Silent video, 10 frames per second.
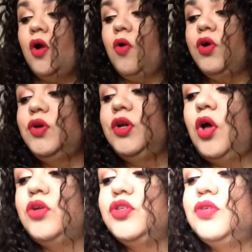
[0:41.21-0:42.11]
or you can
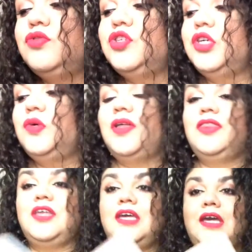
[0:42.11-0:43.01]
also do
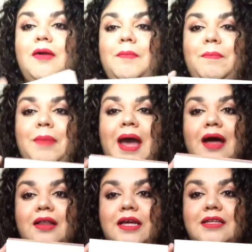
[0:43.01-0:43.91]
the
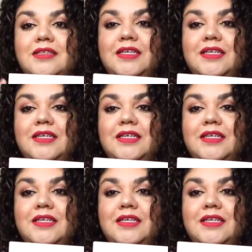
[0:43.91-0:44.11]
palettes.